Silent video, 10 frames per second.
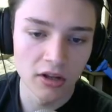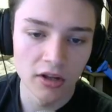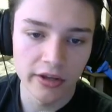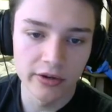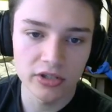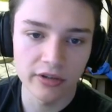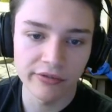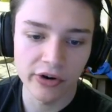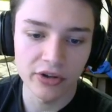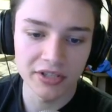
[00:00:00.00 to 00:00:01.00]
Usually
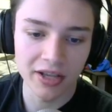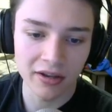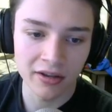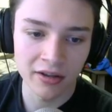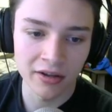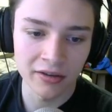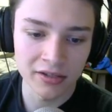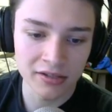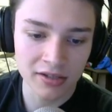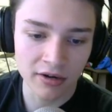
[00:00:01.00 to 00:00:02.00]
Faritech in
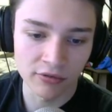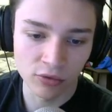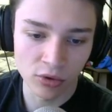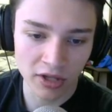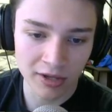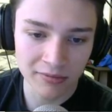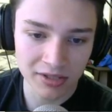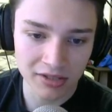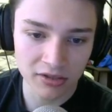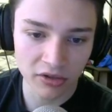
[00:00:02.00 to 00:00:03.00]
these kind of role games that
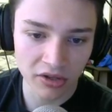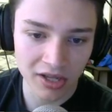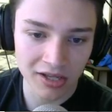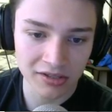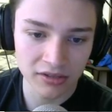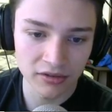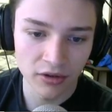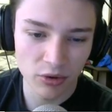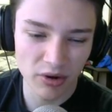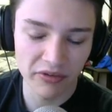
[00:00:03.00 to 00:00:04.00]
still get casted,
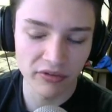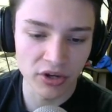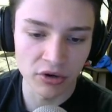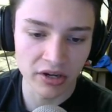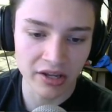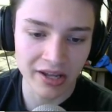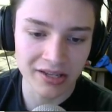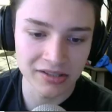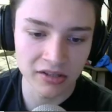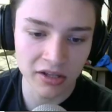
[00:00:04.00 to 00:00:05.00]
or even if they don't get
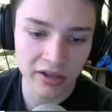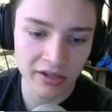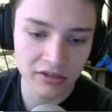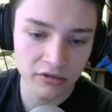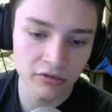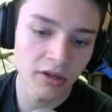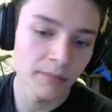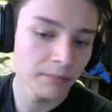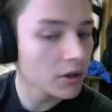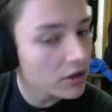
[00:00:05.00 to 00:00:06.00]
casted, they like
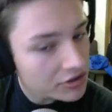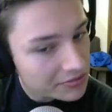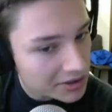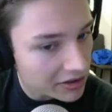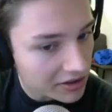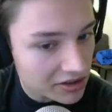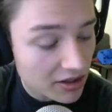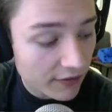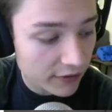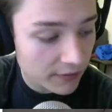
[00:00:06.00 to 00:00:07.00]
to pull out some silly
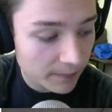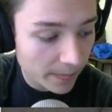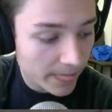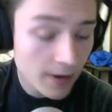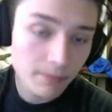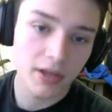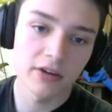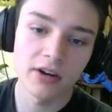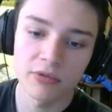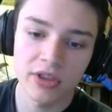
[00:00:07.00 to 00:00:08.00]
stuff and play
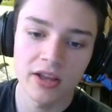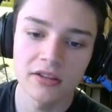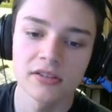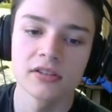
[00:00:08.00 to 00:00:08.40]
around with that.